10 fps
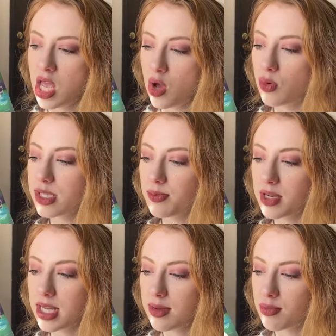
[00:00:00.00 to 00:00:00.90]
was a
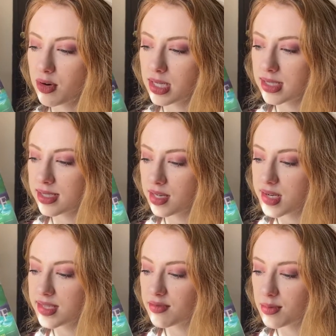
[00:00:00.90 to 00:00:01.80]
pretty important
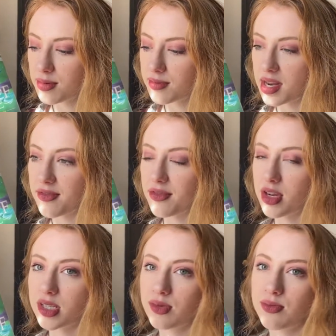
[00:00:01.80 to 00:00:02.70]
series for me when I
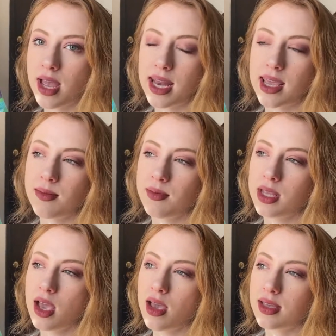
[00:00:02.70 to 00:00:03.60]
first read it,
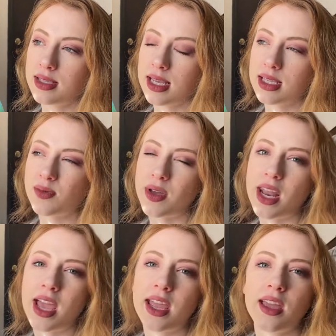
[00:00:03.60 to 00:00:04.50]
because it's when
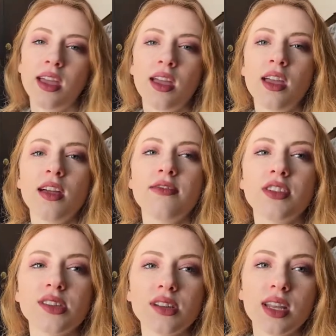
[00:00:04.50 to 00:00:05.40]
I
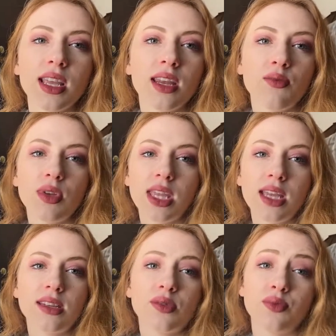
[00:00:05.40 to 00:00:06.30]
first started getting really
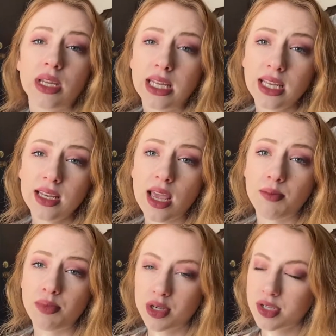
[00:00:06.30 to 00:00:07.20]
into reading
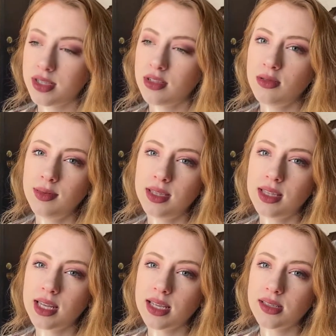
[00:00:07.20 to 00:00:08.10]
and booktube
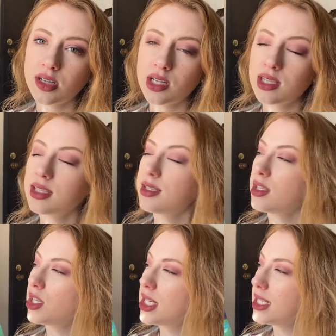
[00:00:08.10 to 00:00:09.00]
that I started this
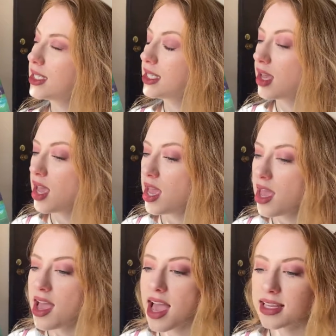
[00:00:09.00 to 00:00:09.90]
series.
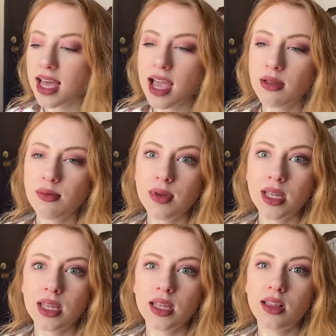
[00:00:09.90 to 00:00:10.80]
And I
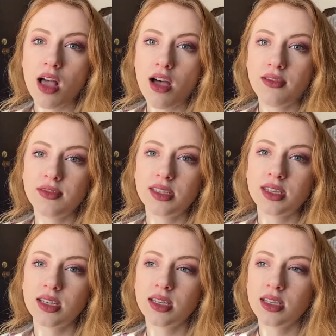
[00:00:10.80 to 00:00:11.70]
really loved,
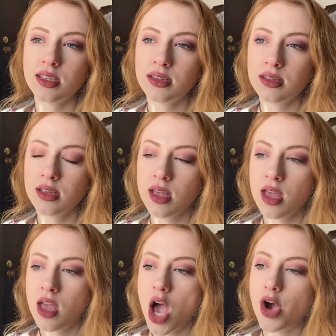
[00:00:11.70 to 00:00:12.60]

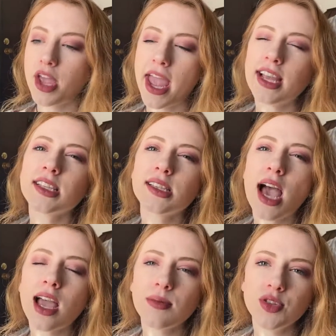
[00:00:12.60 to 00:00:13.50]
okay, it's a
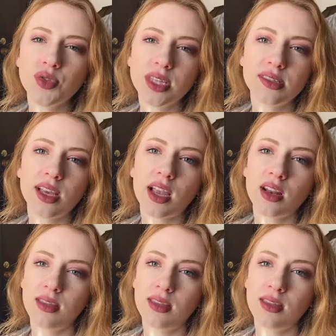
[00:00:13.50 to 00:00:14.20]
tie between the second and